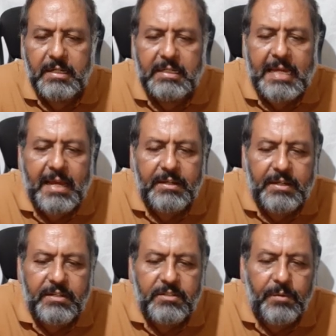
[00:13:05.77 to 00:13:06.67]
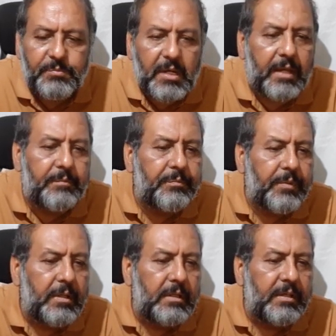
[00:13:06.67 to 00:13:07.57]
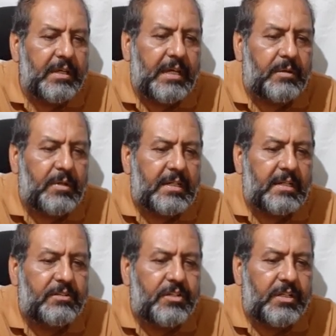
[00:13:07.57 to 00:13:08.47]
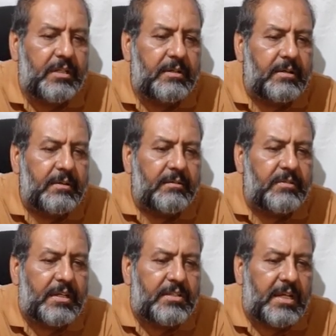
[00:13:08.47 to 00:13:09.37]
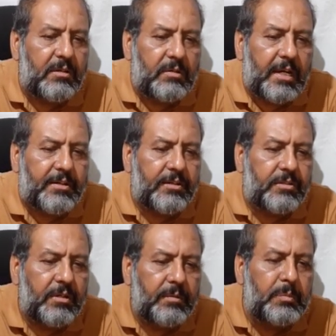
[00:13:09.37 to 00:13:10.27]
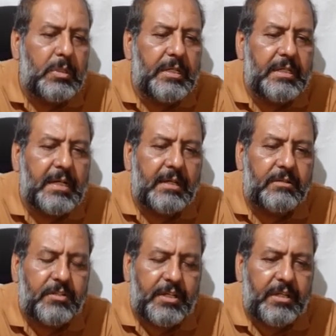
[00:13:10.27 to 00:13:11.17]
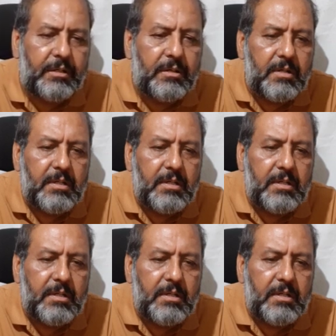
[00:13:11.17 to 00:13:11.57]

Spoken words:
gangrene sometime. Here one can see the cellulitis bulli are seen,